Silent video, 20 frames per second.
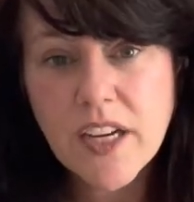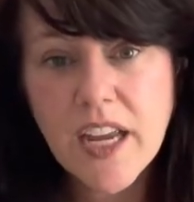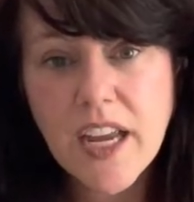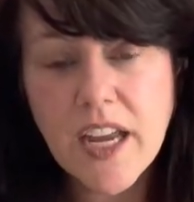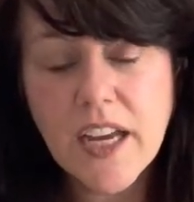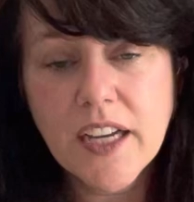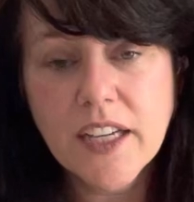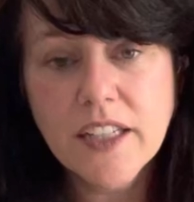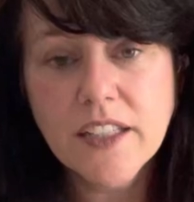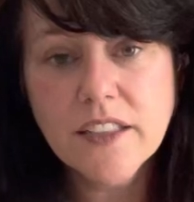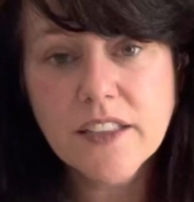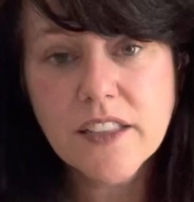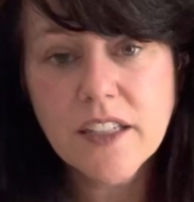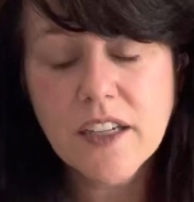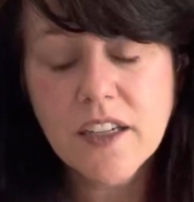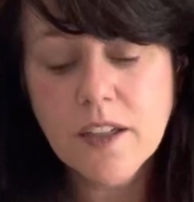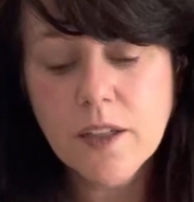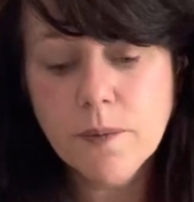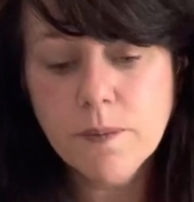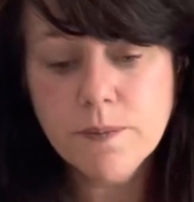
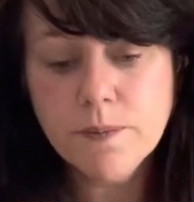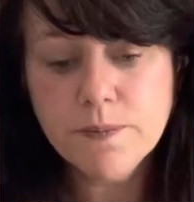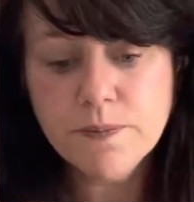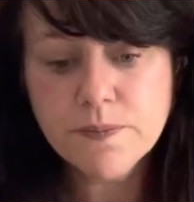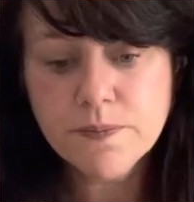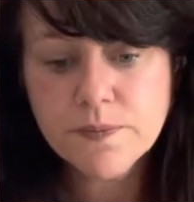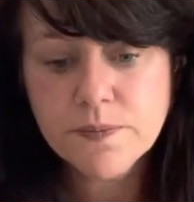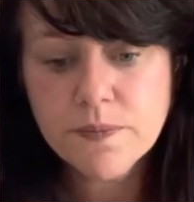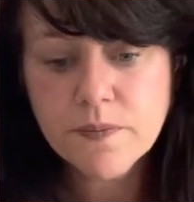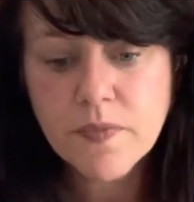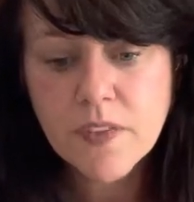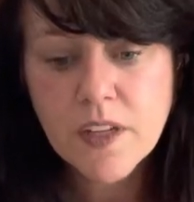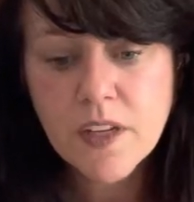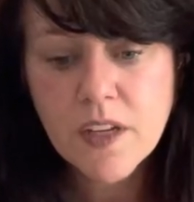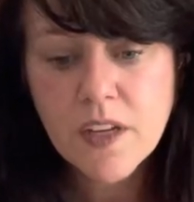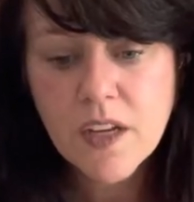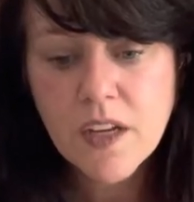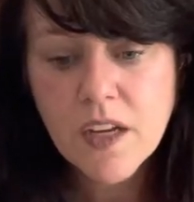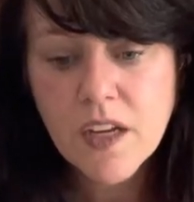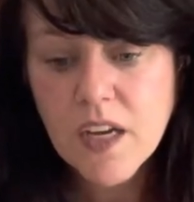And
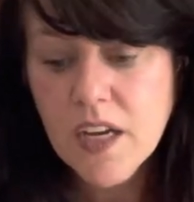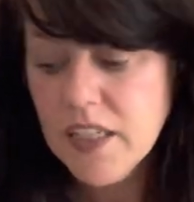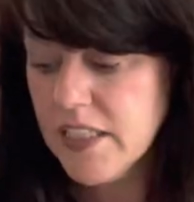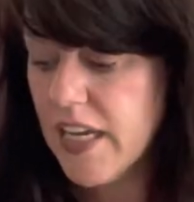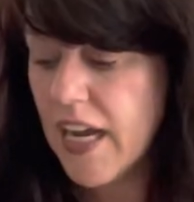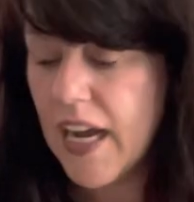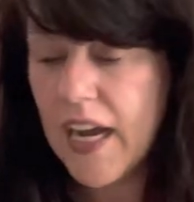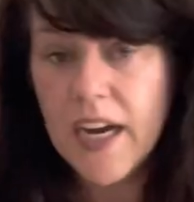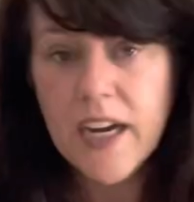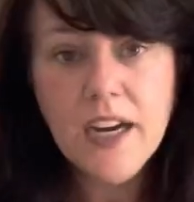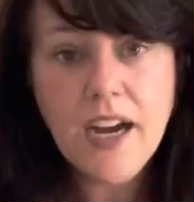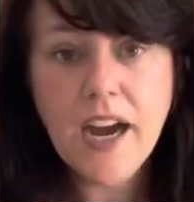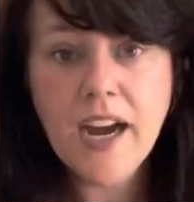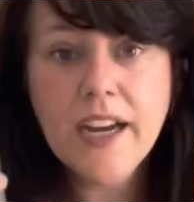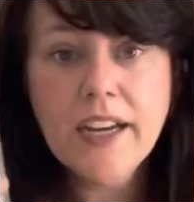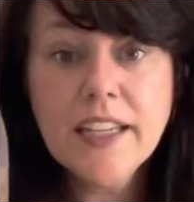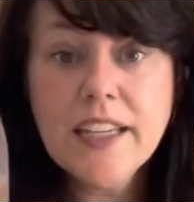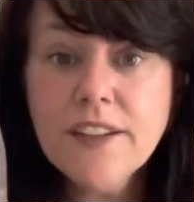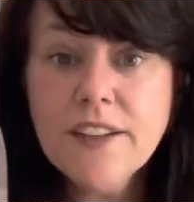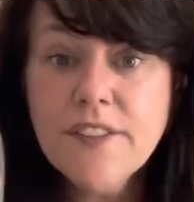yeah, I
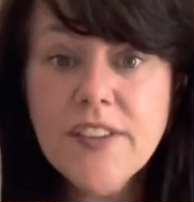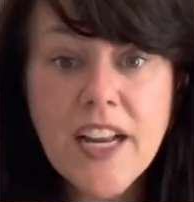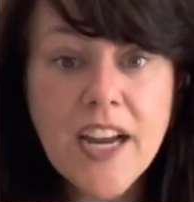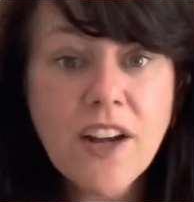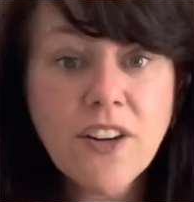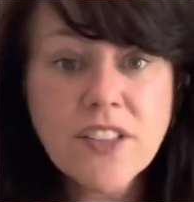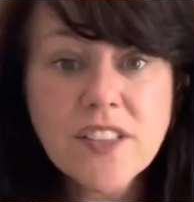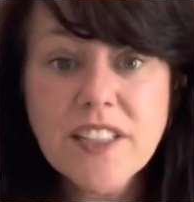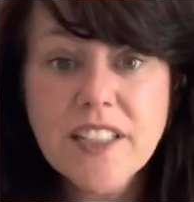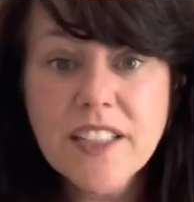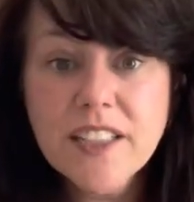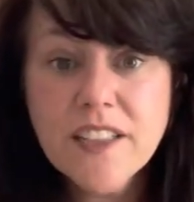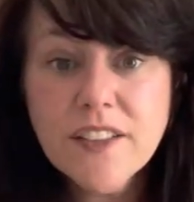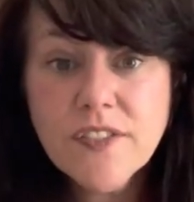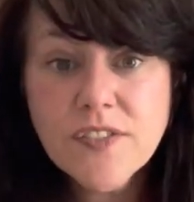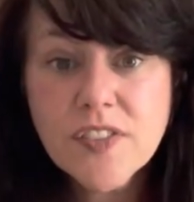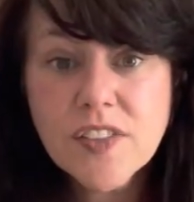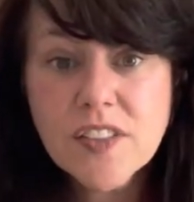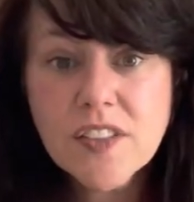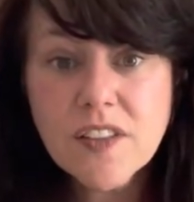give it out as
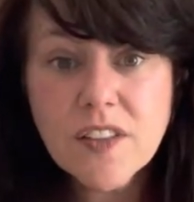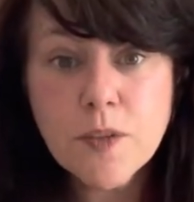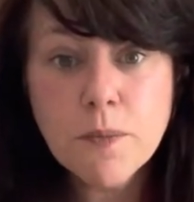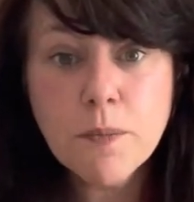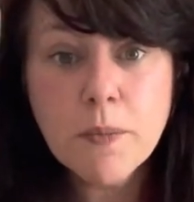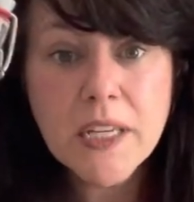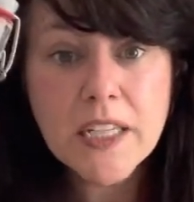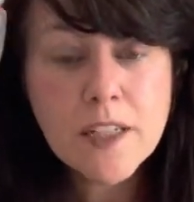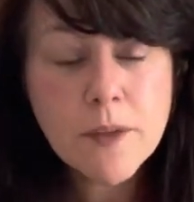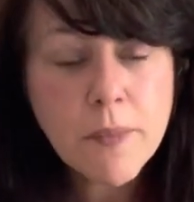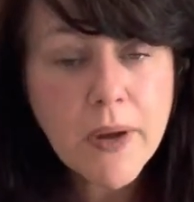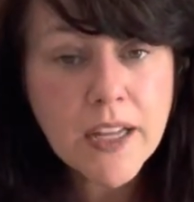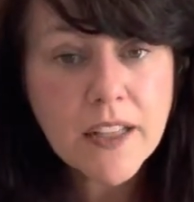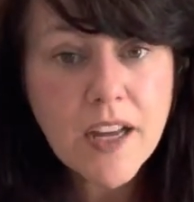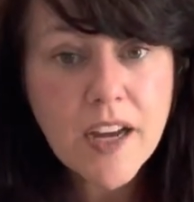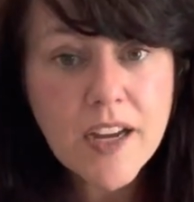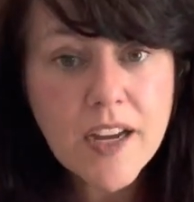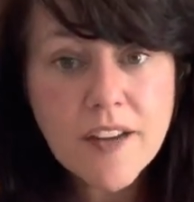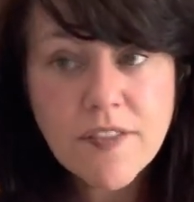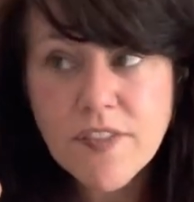gifts. The men in my
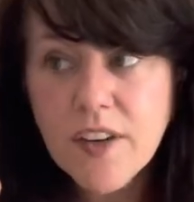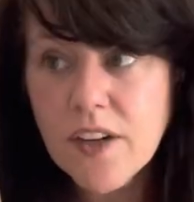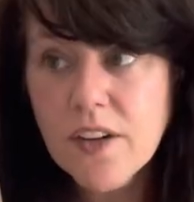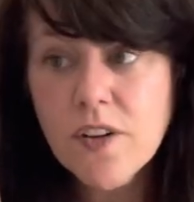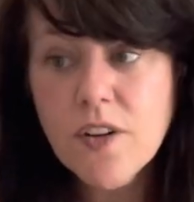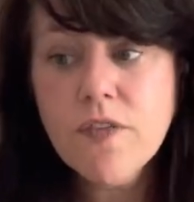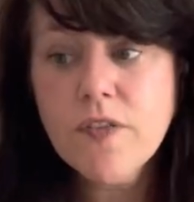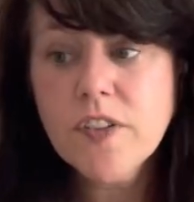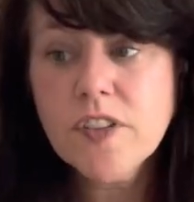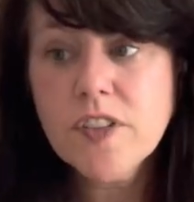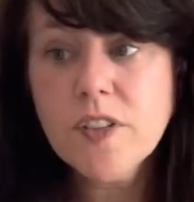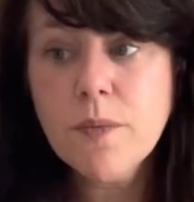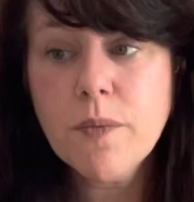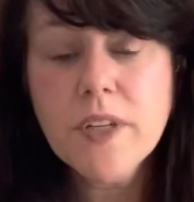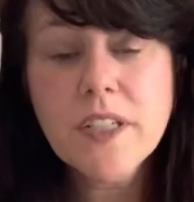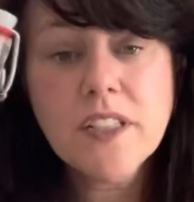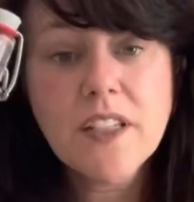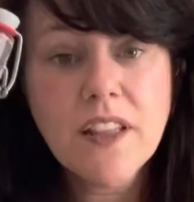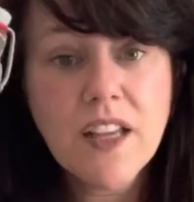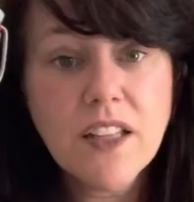life, I don't know, for some
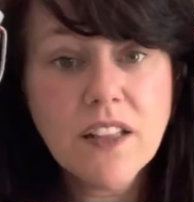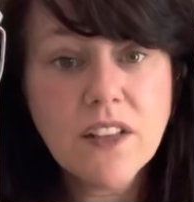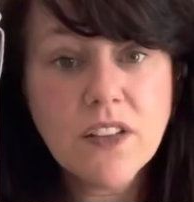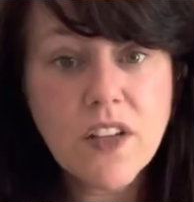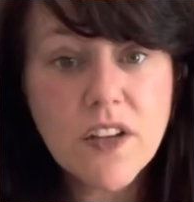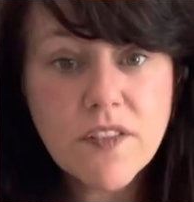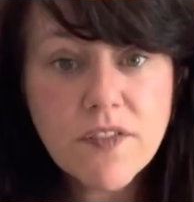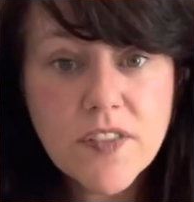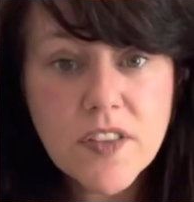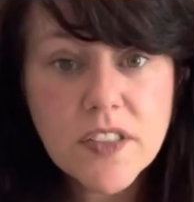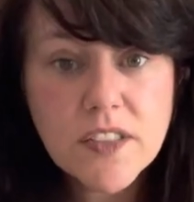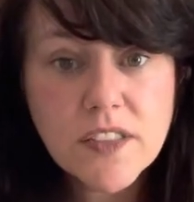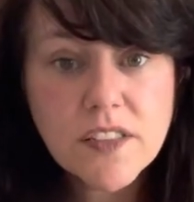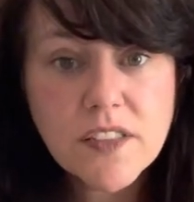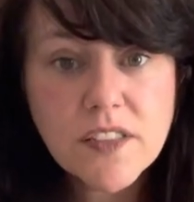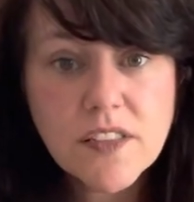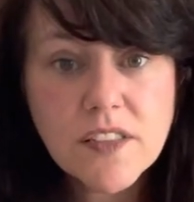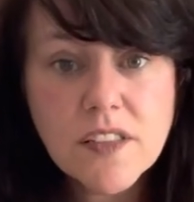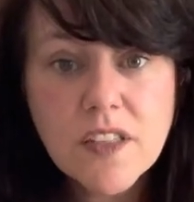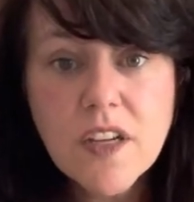reason they love
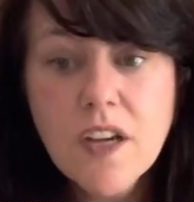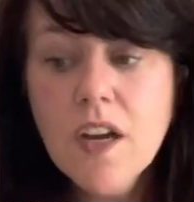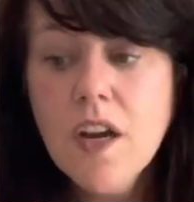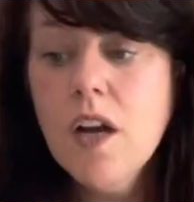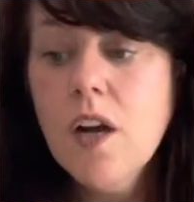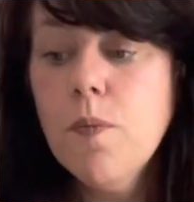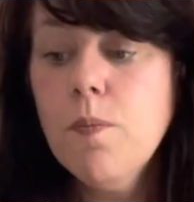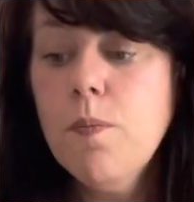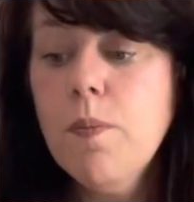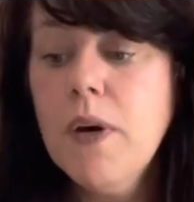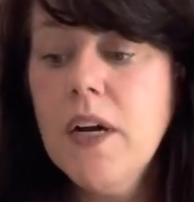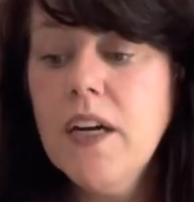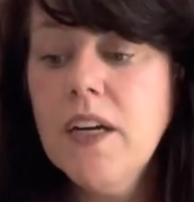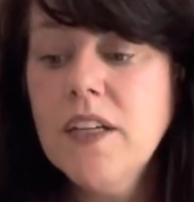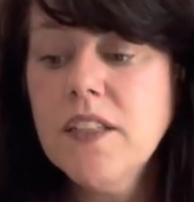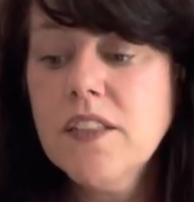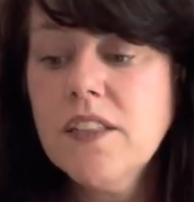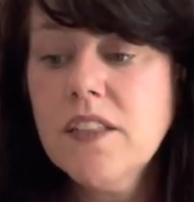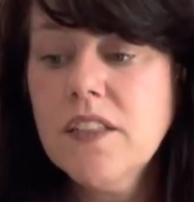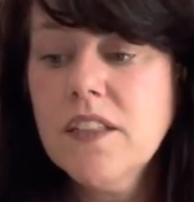this,
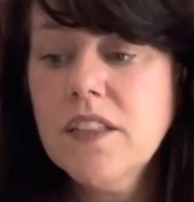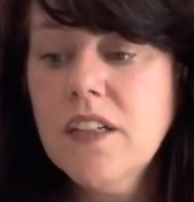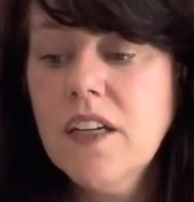but